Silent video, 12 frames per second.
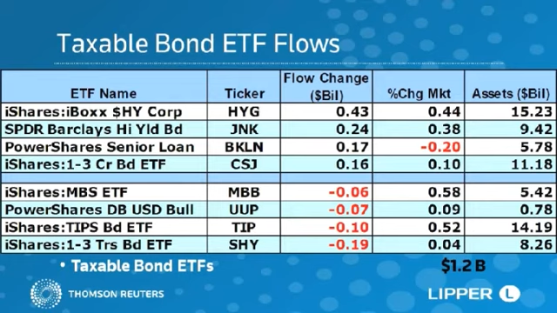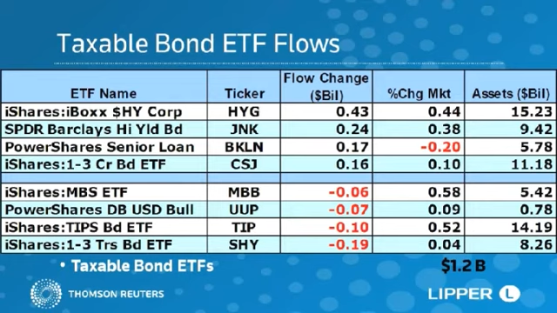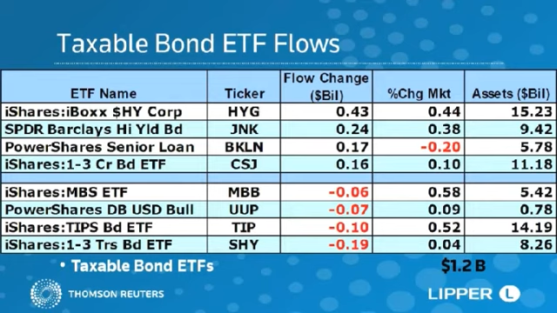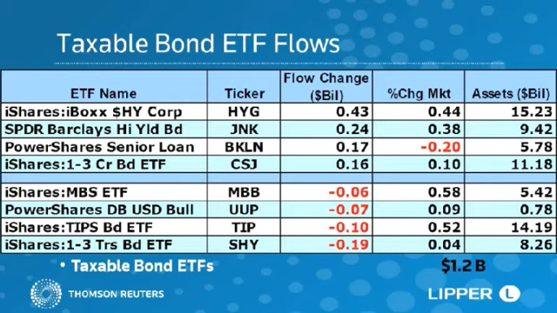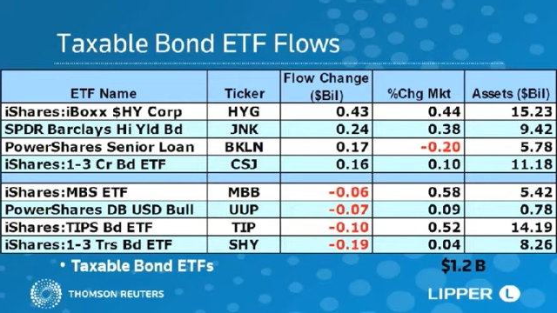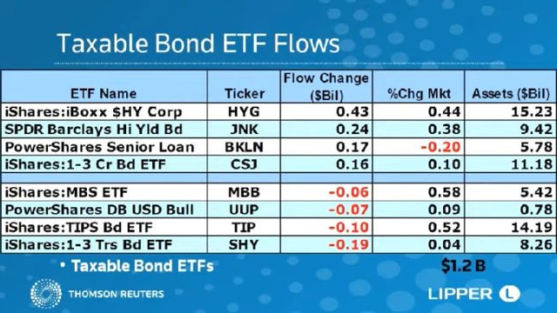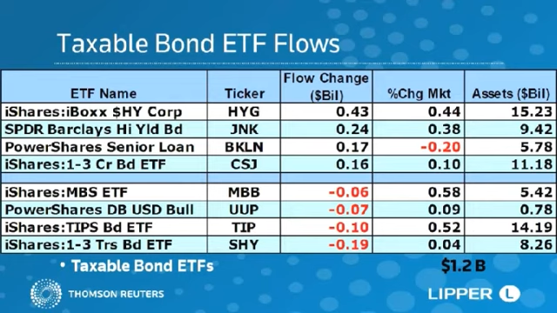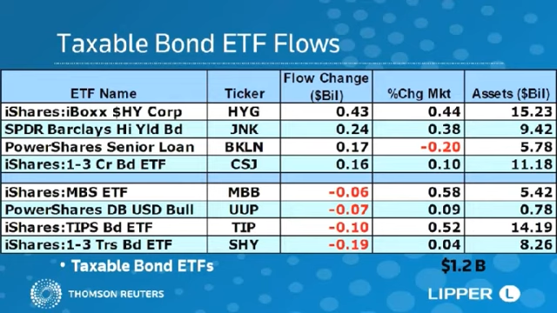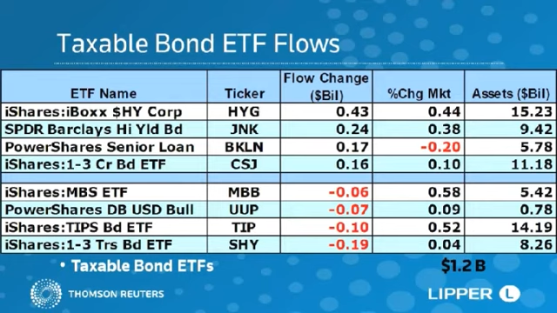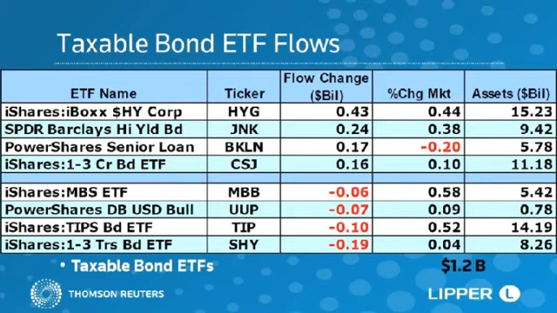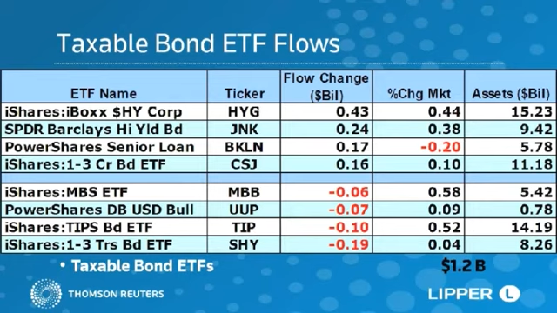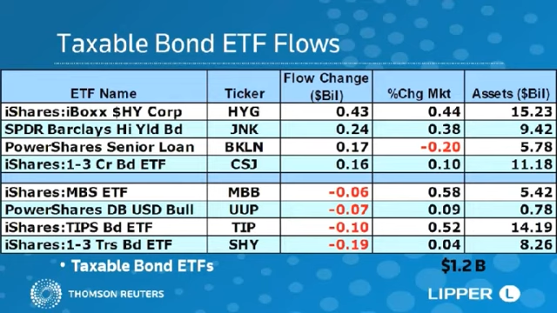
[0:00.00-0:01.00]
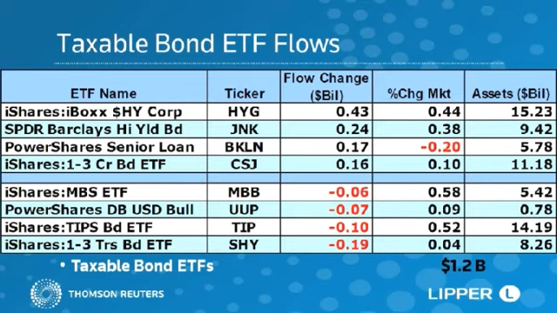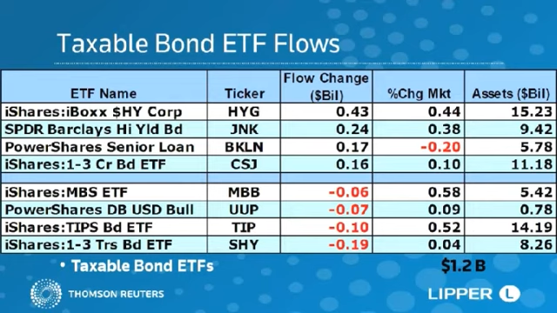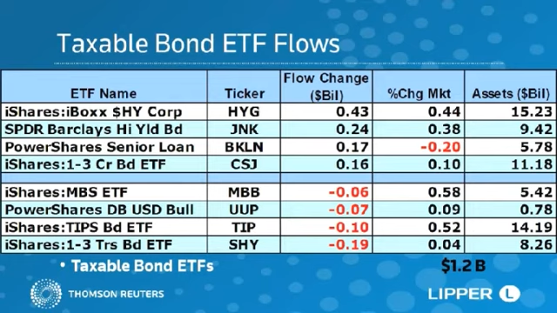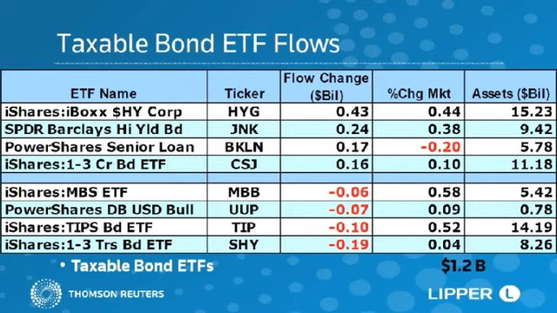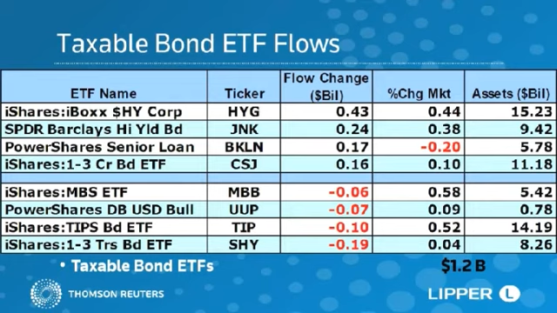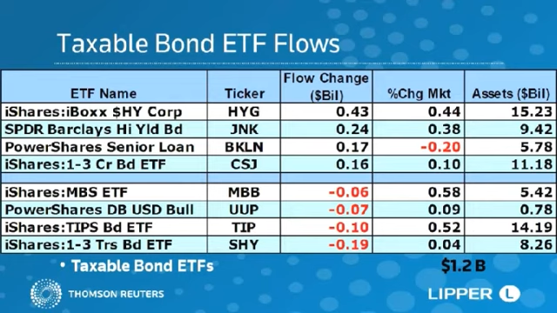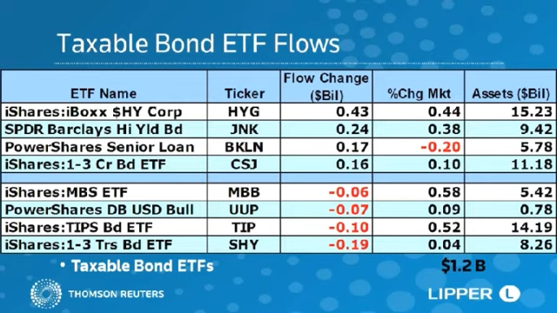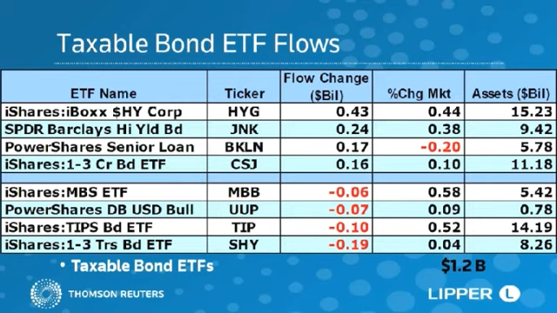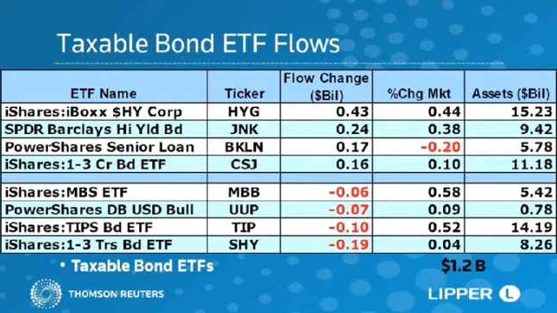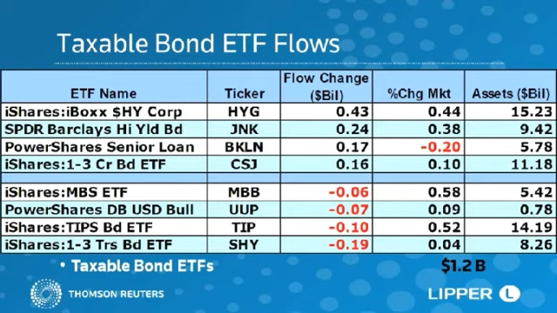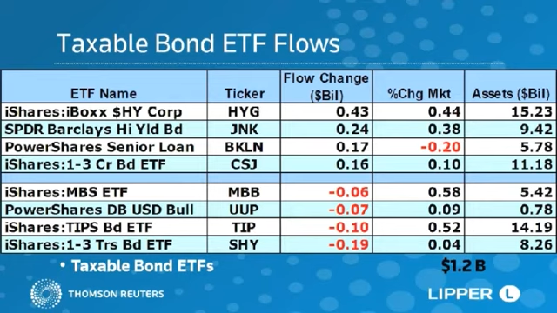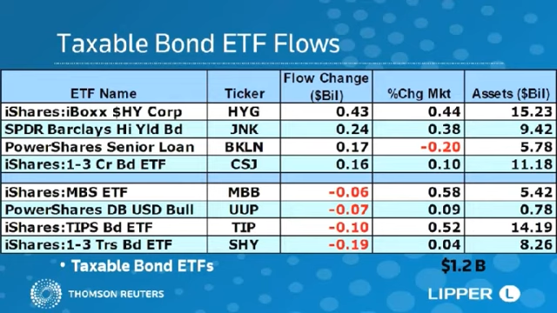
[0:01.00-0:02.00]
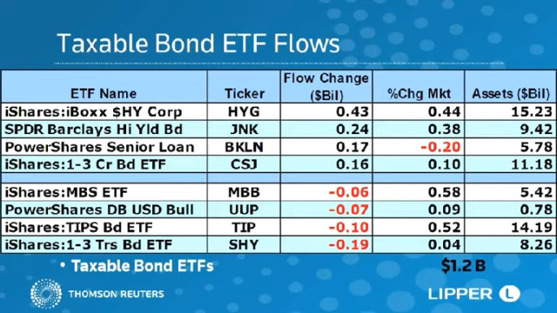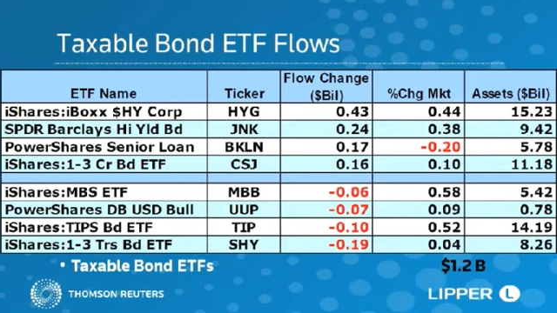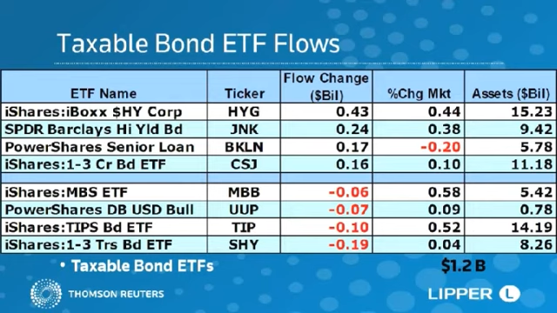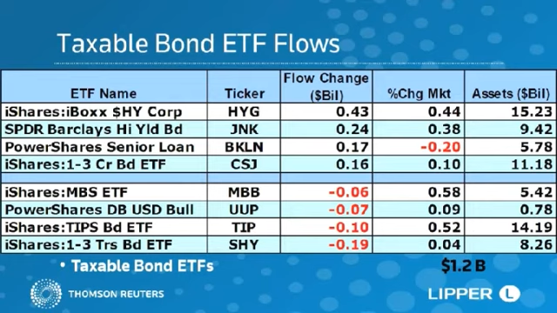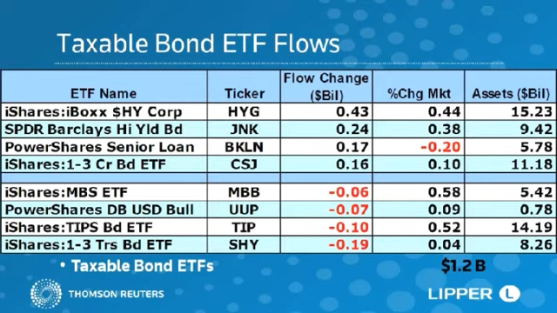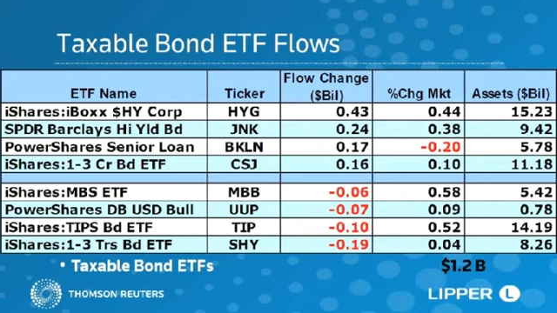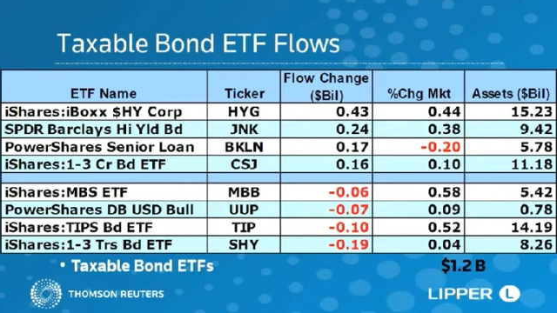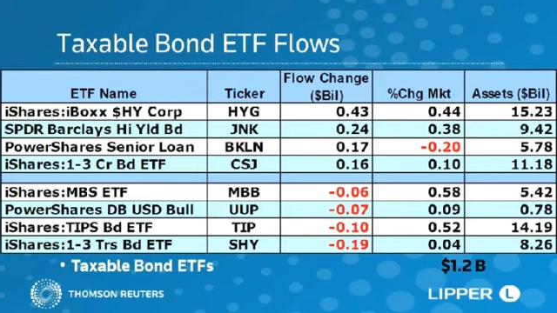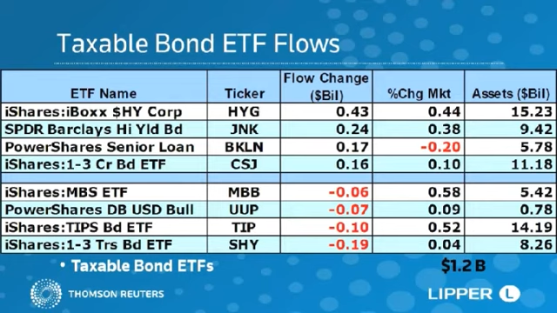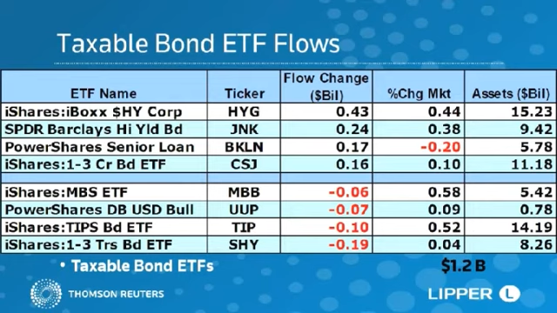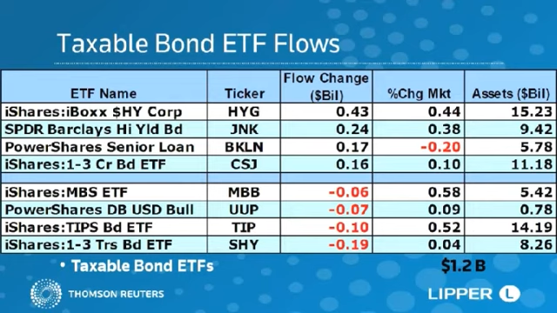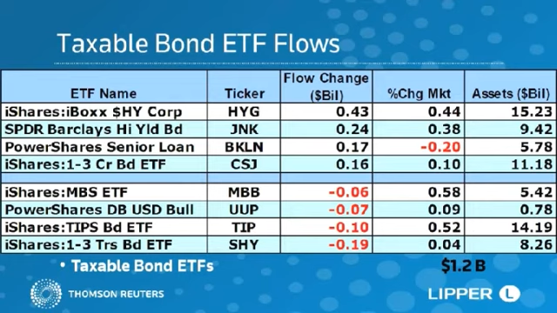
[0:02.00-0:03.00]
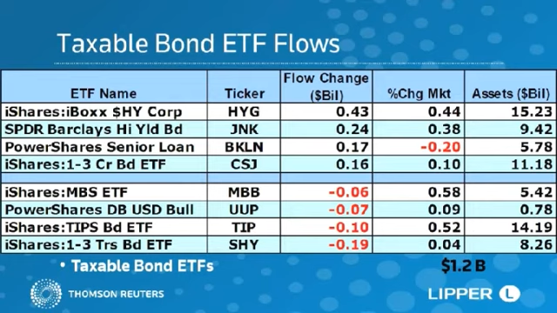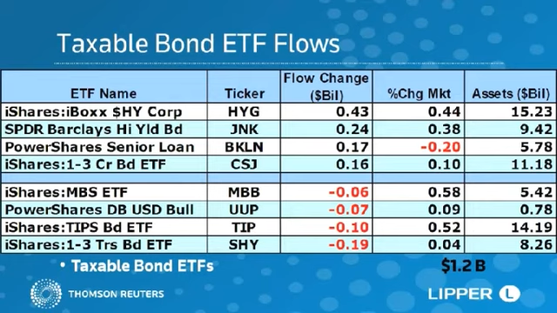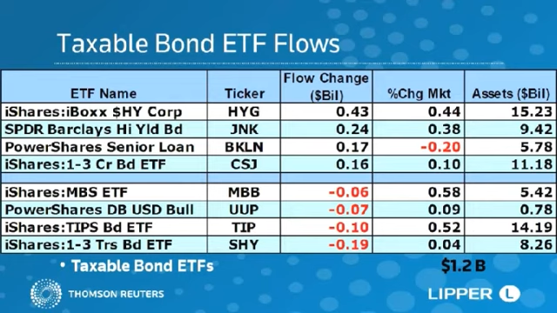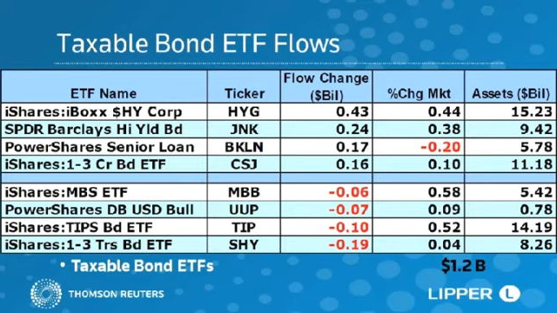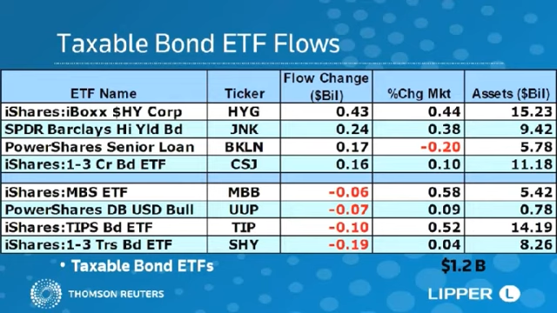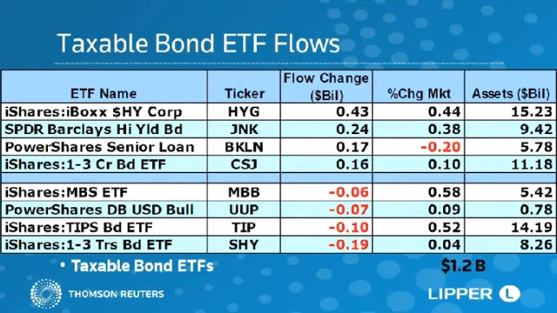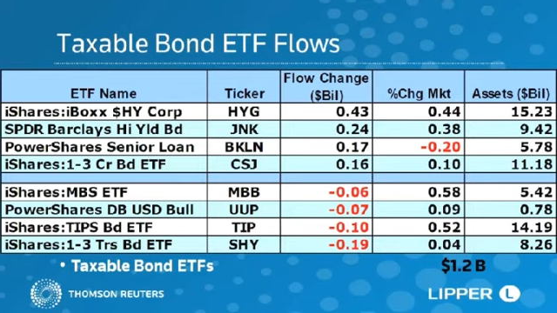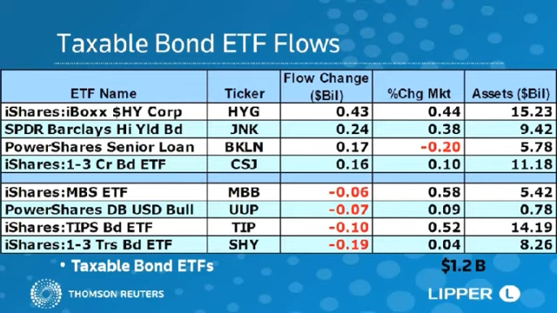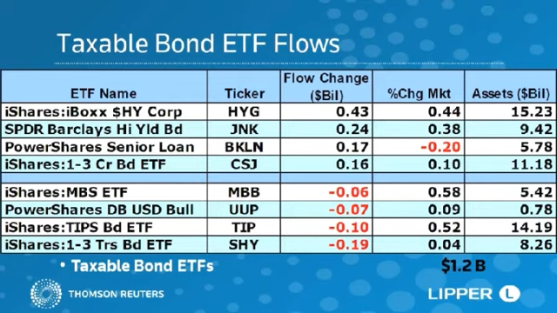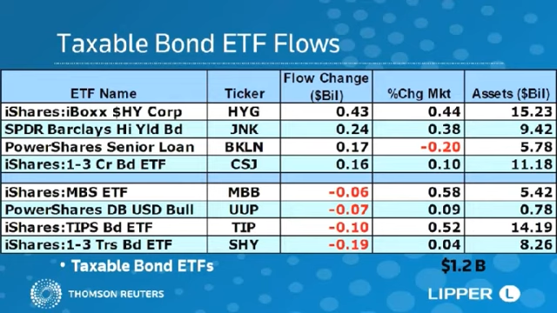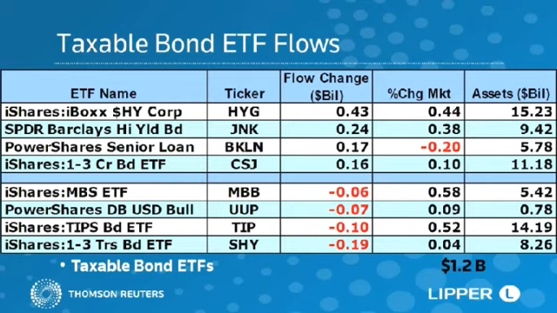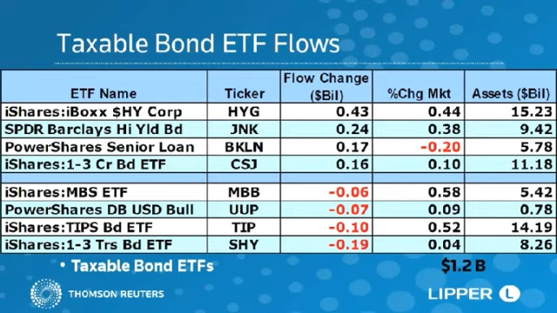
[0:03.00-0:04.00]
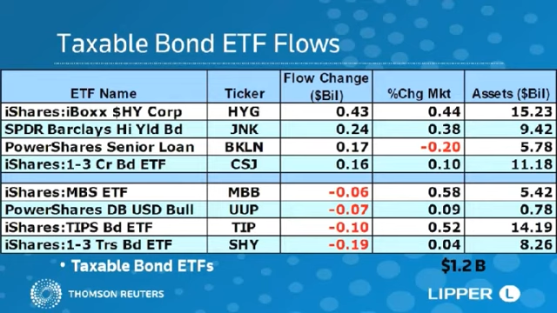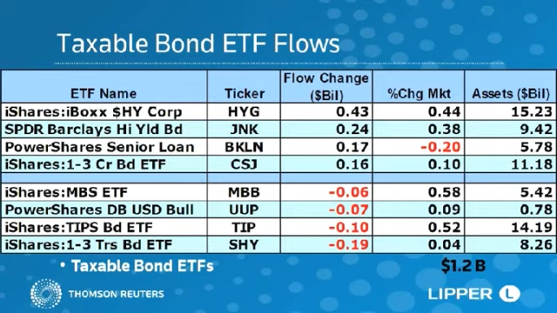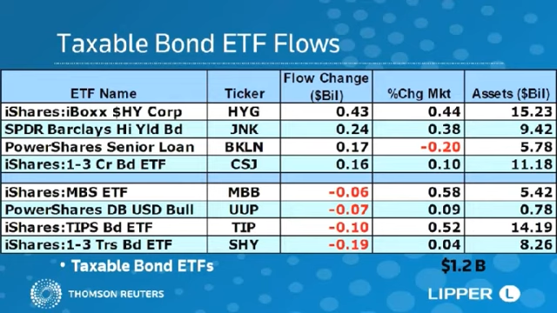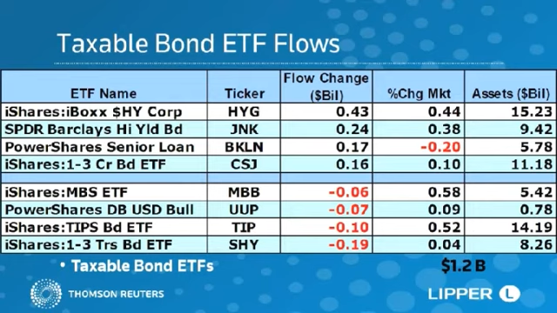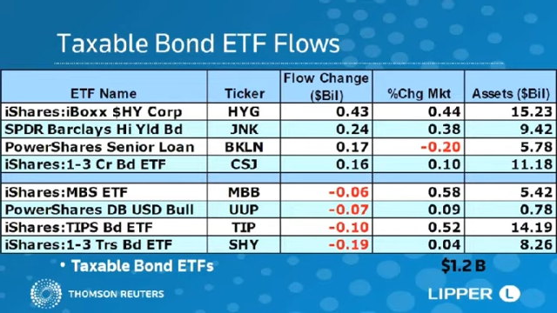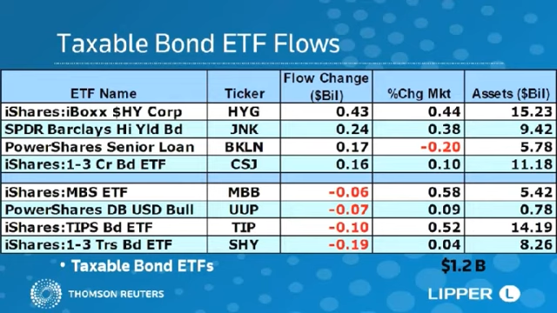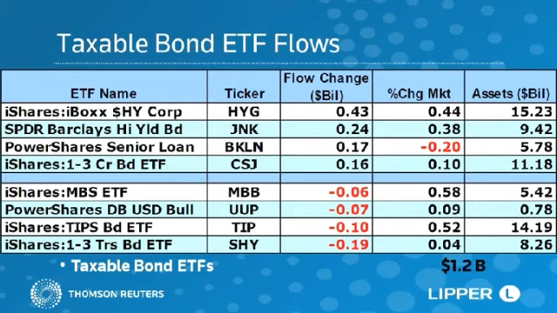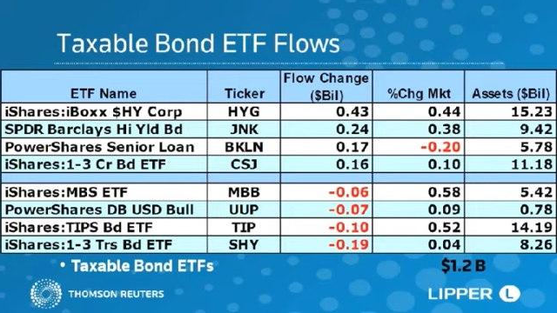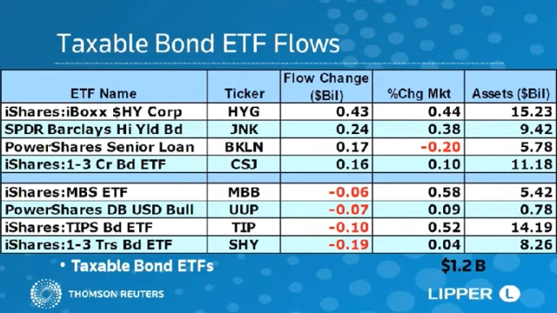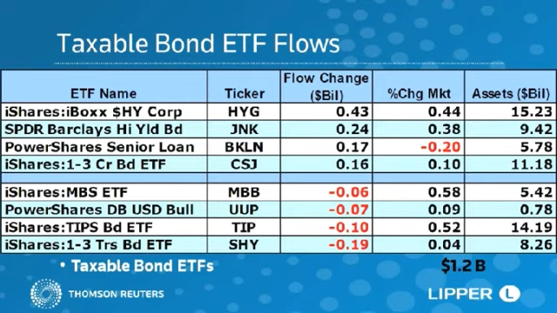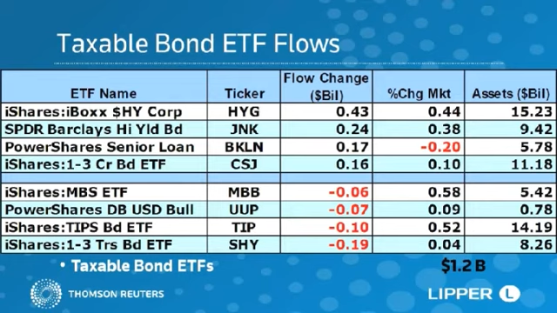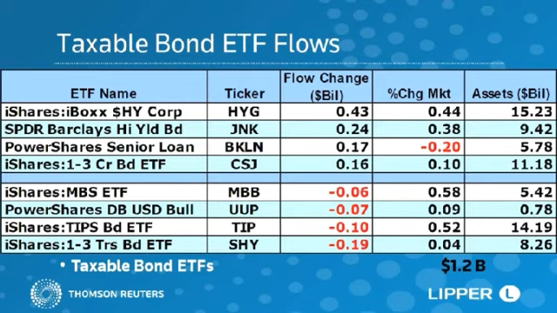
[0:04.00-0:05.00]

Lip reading: [unreadable: no face in view]